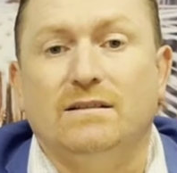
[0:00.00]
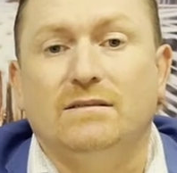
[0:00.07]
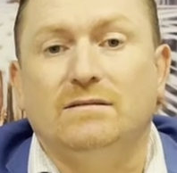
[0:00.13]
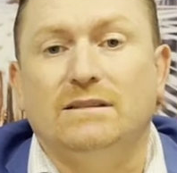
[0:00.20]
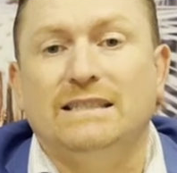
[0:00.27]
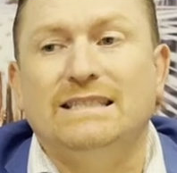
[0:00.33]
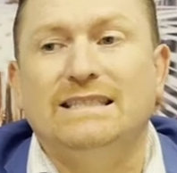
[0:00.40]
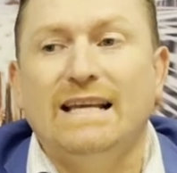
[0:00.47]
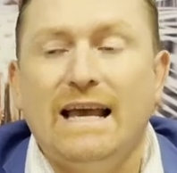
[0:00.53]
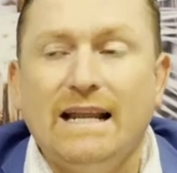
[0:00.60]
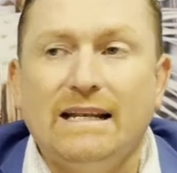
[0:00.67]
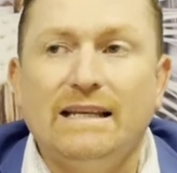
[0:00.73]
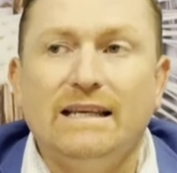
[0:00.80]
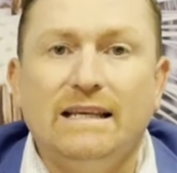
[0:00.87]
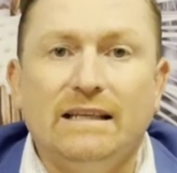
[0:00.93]

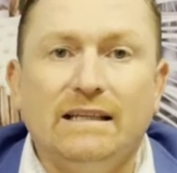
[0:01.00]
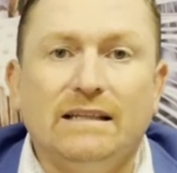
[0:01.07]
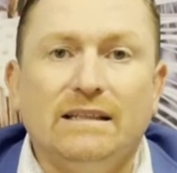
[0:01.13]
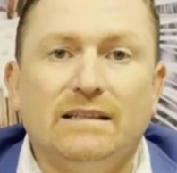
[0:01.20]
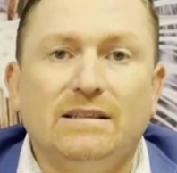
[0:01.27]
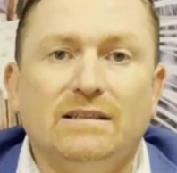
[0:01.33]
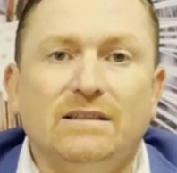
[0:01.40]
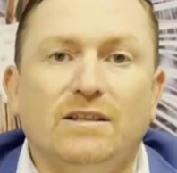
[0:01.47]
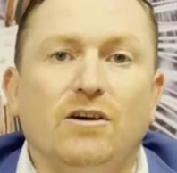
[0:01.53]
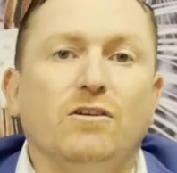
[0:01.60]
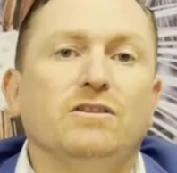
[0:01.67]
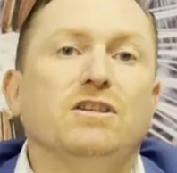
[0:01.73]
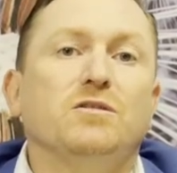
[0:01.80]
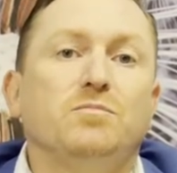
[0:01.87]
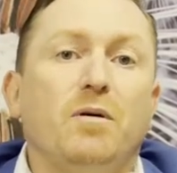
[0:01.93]
sadly, the
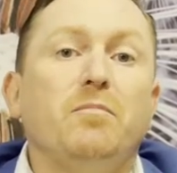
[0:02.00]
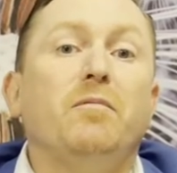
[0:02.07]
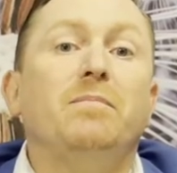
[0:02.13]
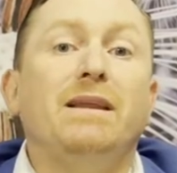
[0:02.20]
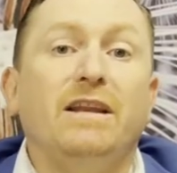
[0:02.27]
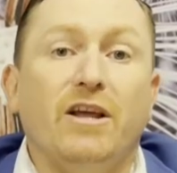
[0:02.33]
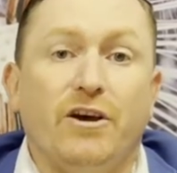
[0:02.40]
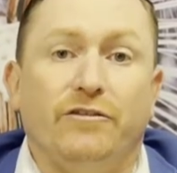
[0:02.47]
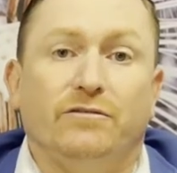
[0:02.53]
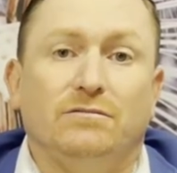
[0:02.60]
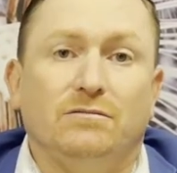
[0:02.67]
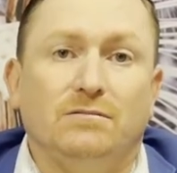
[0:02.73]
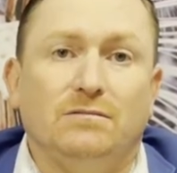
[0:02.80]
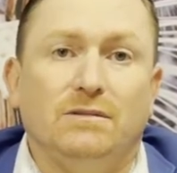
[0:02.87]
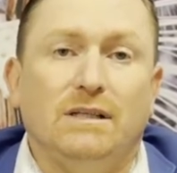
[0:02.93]
answer is probably no.
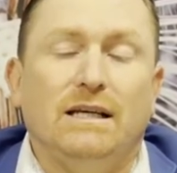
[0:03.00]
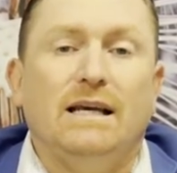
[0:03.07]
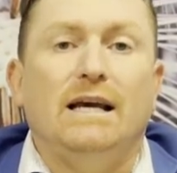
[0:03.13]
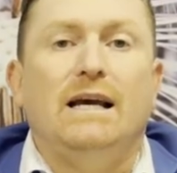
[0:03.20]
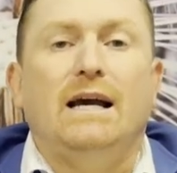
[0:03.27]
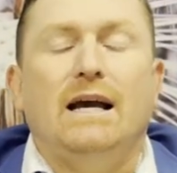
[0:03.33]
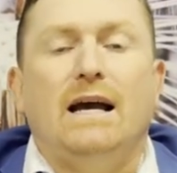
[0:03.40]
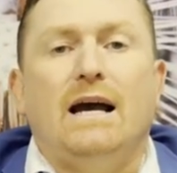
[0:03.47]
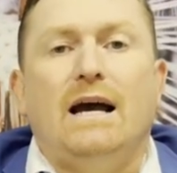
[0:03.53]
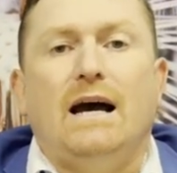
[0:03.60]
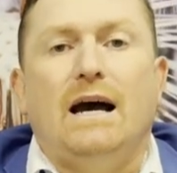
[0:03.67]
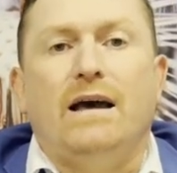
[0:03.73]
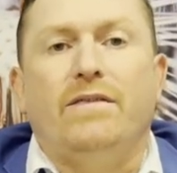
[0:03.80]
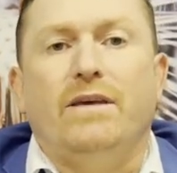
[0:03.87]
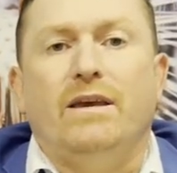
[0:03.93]

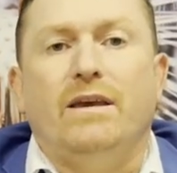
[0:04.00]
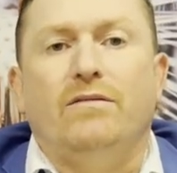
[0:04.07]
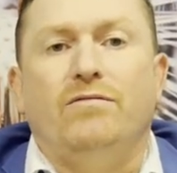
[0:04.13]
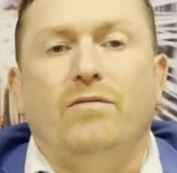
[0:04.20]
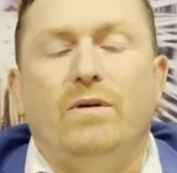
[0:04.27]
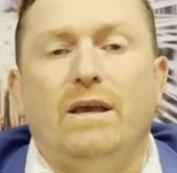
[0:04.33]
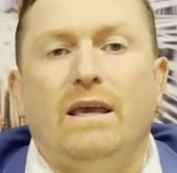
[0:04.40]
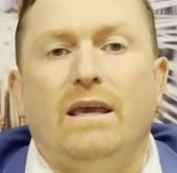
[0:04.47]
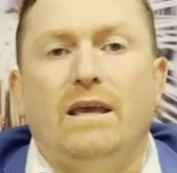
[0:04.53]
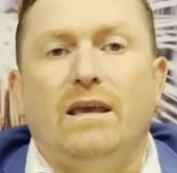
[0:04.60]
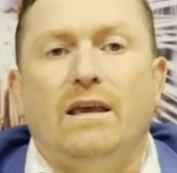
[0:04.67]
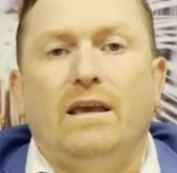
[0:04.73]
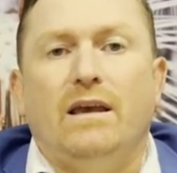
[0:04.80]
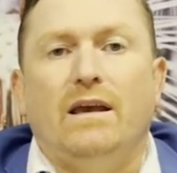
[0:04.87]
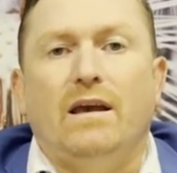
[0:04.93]
I think if
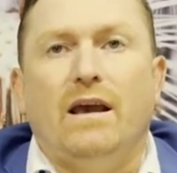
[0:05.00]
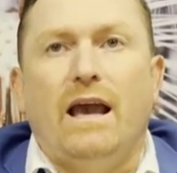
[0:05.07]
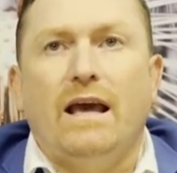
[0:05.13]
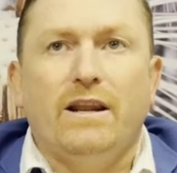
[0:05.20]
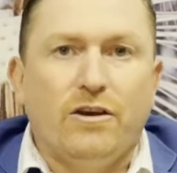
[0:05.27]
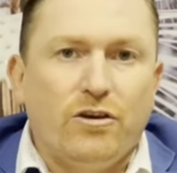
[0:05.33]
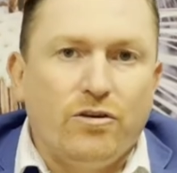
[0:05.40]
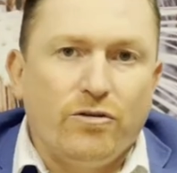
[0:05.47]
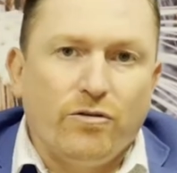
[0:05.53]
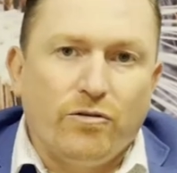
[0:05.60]
we had a cure